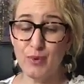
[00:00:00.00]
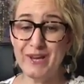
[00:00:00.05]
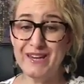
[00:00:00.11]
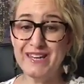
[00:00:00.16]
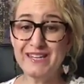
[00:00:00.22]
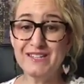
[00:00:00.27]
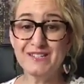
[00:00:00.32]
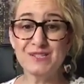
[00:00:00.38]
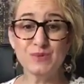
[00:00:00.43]
We
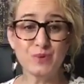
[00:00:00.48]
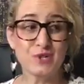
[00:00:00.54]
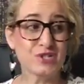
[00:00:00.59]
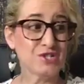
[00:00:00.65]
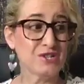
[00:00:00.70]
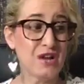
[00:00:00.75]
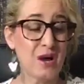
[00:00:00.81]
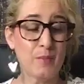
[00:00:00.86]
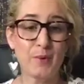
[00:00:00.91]
need to
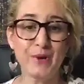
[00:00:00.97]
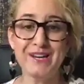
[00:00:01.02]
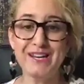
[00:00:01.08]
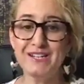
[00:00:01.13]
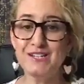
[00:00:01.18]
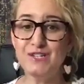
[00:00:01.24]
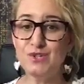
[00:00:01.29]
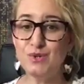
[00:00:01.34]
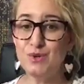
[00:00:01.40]
switch it up. We
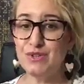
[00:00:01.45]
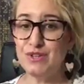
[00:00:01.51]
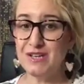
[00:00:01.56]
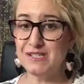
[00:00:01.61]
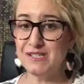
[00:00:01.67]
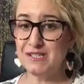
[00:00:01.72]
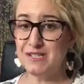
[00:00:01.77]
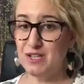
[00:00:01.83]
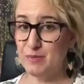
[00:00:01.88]
need to do
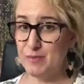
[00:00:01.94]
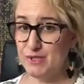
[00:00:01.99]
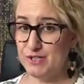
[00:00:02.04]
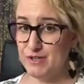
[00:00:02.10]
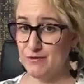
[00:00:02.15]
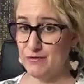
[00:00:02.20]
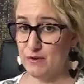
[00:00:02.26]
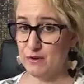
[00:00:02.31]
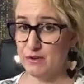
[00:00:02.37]
things a little
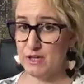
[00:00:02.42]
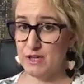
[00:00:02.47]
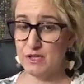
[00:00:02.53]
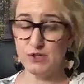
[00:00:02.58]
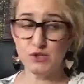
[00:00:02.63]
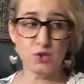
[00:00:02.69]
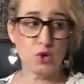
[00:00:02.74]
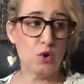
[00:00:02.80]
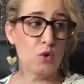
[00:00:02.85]
bit
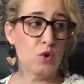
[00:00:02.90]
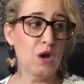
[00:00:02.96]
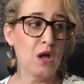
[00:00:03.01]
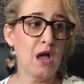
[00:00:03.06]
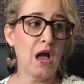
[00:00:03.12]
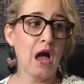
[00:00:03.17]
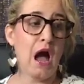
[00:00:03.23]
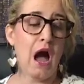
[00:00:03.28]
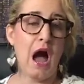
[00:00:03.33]
differently. So
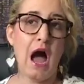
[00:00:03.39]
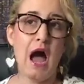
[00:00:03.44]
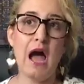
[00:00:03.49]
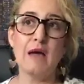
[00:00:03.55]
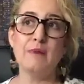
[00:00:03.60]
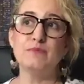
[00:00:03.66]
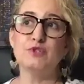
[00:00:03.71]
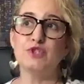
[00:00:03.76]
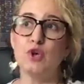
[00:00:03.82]

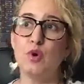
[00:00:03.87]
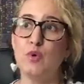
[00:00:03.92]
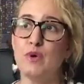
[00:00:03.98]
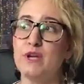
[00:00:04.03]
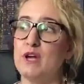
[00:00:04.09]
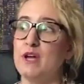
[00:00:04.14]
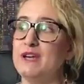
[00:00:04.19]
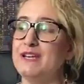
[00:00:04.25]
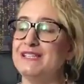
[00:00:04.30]
I'm
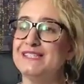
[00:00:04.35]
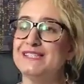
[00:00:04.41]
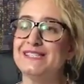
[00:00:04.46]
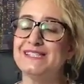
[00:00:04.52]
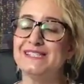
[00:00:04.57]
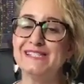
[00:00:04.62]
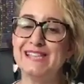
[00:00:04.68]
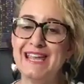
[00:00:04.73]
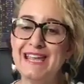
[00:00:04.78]
showing an
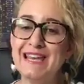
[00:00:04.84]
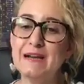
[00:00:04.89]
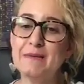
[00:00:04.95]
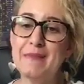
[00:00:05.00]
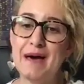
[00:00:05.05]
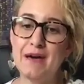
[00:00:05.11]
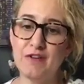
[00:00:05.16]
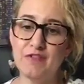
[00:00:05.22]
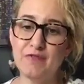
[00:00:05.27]
insane
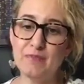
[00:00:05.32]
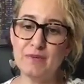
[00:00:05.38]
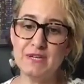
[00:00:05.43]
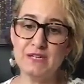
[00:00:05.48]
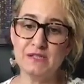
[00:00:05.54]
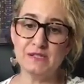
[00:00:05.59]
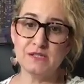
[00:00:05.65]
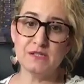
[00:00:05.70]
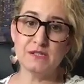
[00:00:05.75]
amount of
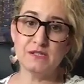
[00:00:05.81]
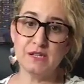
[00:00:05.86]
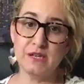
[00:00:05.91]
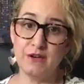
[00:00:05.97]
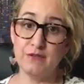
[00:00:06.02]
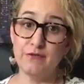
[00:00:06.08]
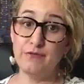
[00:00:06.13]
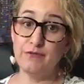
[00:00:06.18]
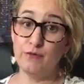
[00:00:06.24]
pieces
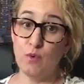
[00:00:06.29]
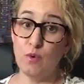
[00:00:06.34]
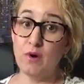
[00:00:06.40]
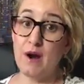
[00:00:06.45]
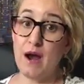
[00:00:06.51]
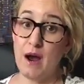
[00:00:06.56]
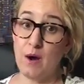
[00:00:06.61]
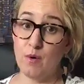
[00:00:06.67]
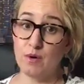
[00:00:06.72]
in
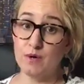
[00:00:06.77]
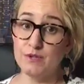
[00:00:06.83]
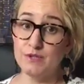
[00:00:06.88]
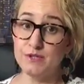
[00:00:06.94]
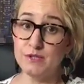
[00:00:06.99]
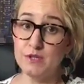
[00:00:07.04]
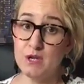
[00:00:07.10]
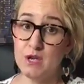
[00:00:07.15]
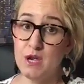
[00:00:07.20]
4
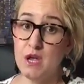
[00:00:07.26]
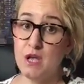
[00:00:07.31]
hours.